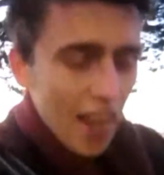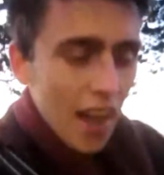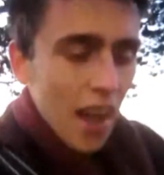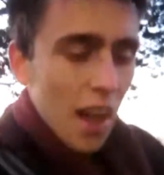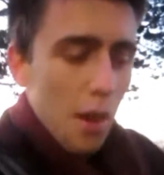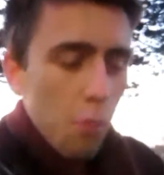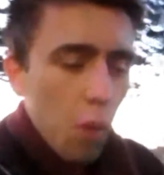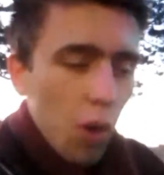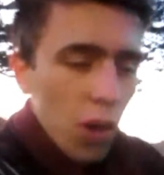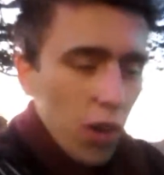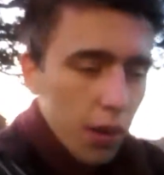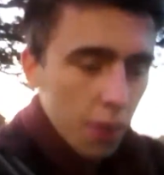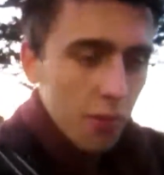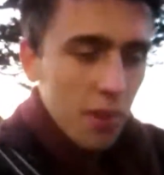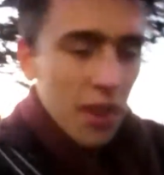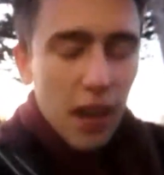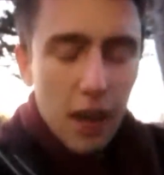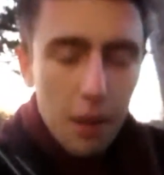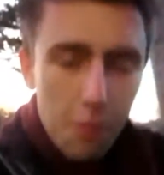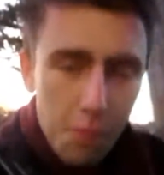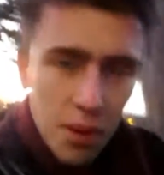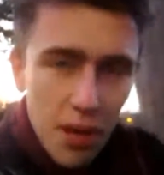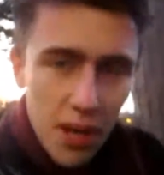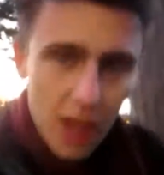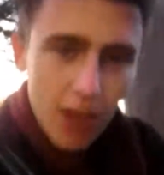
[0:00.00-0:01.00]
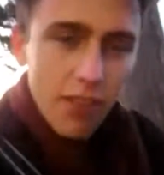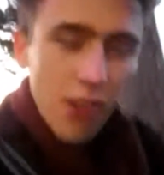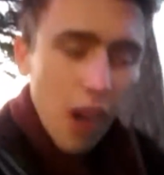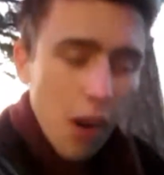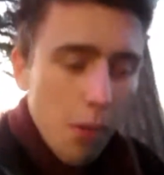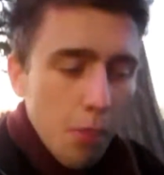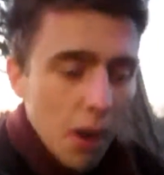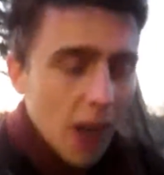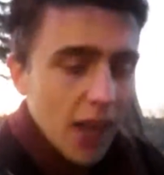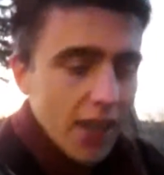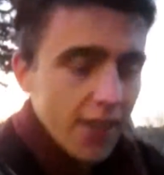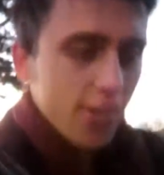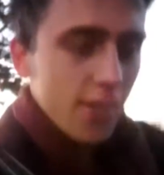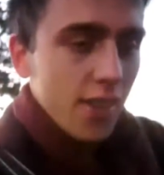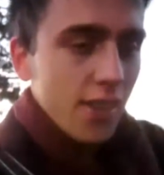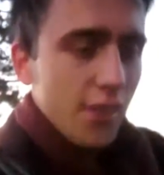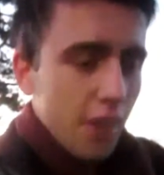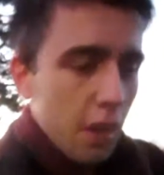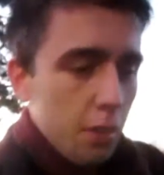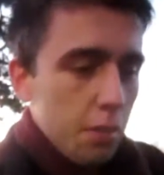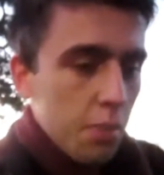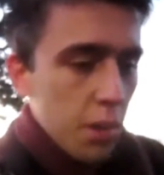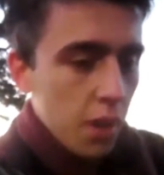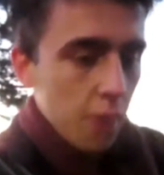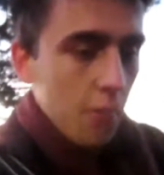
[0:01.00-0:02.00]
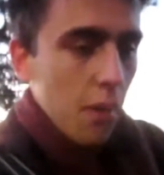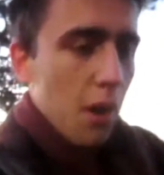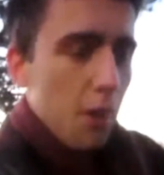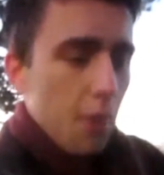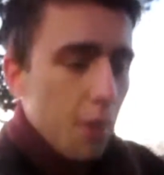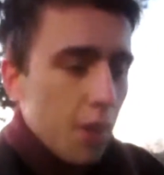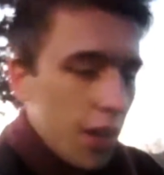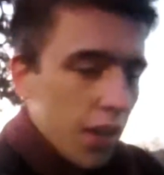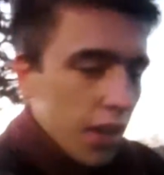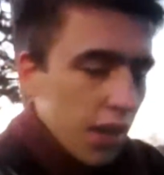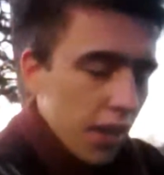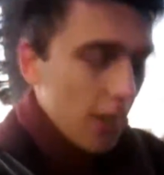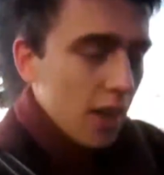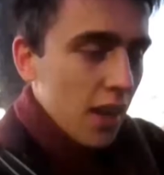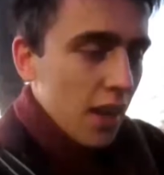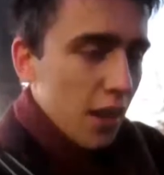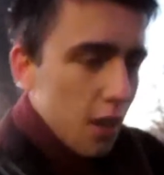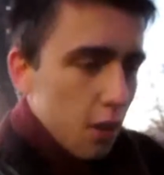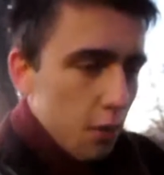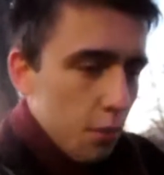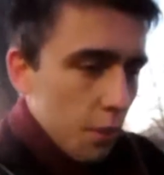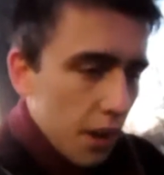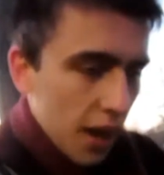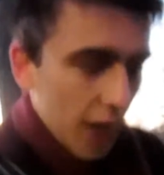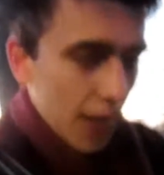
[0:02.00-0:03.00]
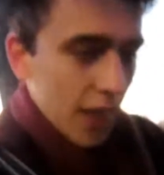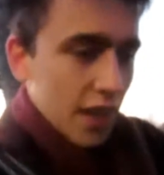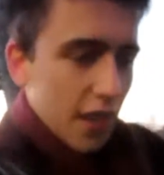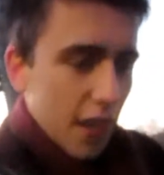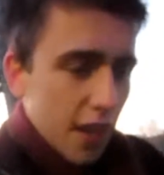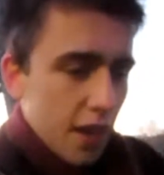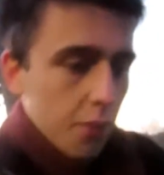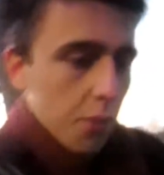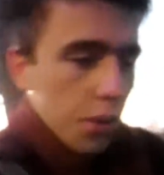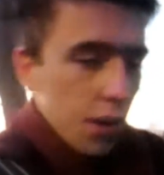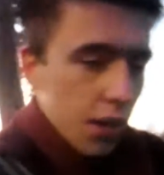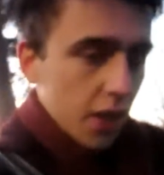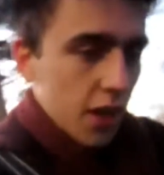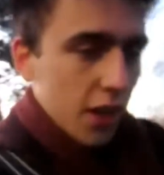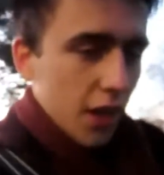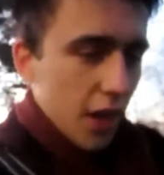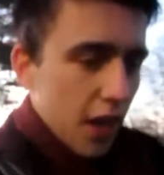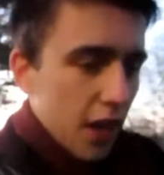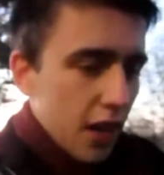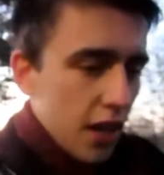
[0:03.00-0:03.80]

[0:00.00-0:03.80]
I'm walking with a limp. I've got plasters, I'll put them on when I get to work.